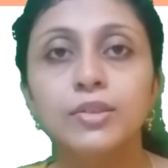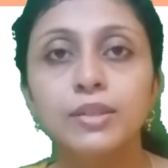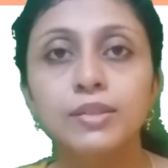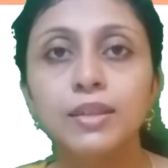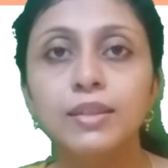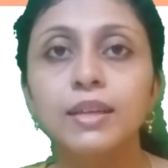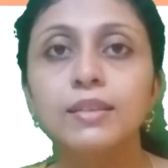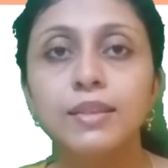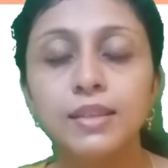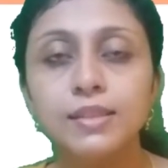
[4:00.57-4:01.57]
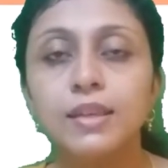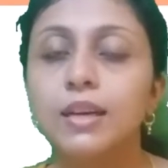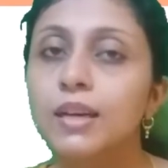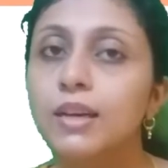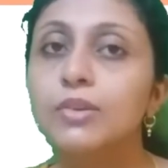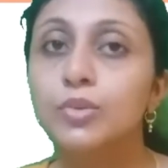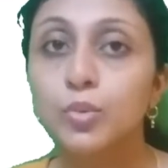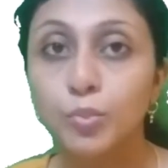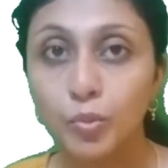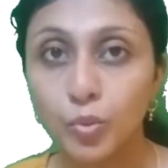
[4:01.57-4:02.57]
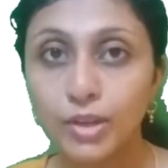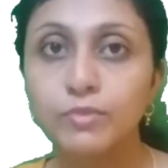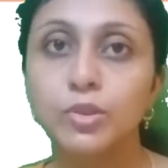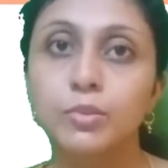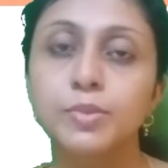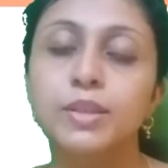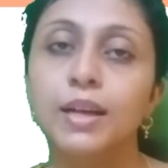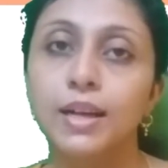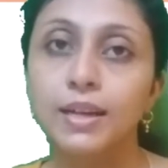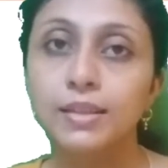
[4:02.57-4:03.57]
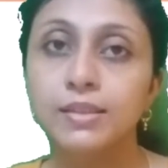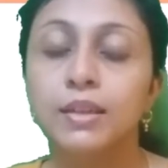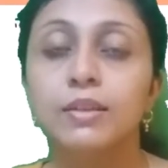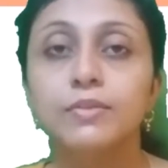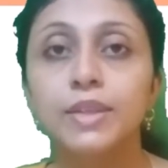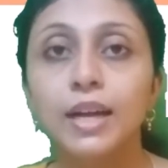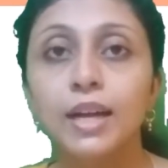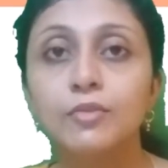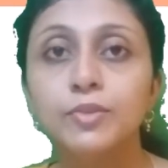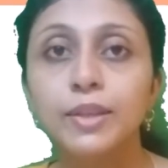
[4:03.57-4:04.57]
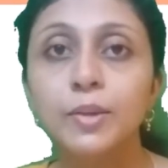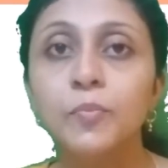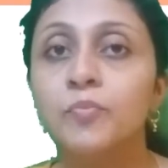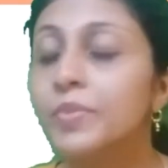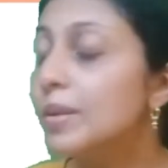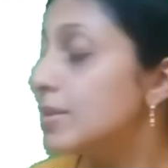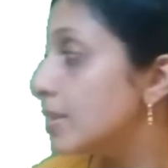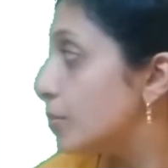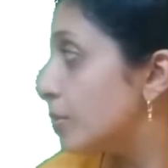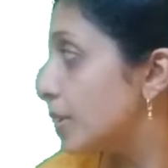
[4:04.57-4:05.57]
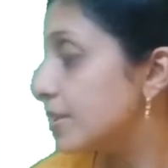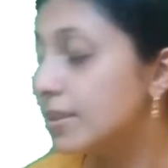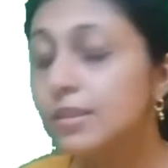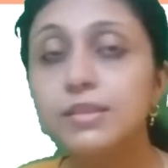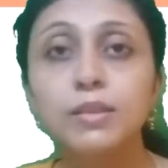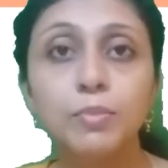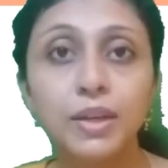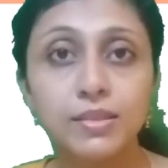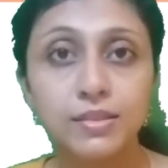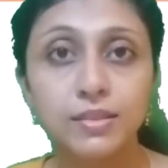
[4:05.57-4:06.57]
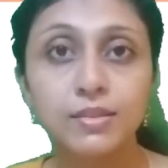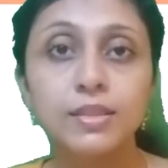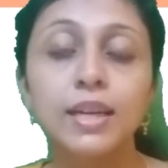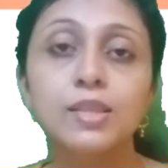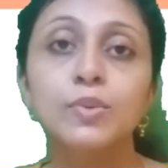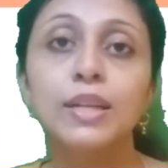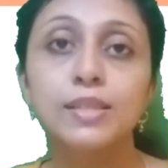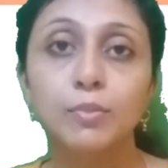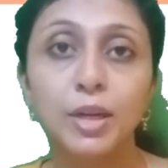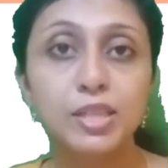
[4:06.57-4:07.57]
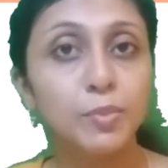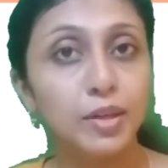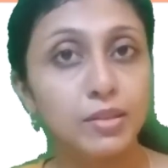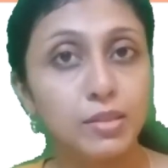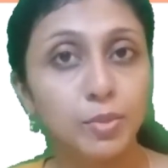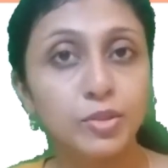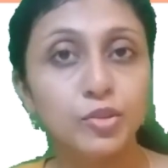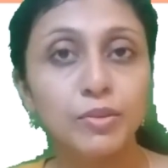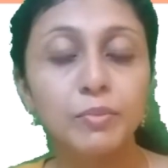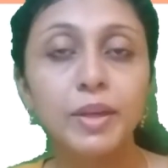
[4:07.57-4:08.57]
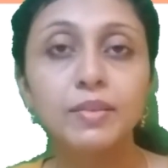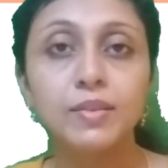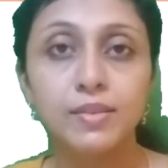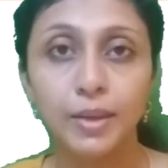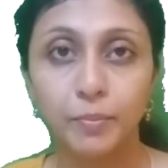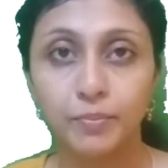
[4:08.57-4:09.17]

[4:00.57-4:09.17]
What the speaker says: you can say that these are group 1 verbs, as we have the simple present tense, the past tense, as well as the past participle to remain the same.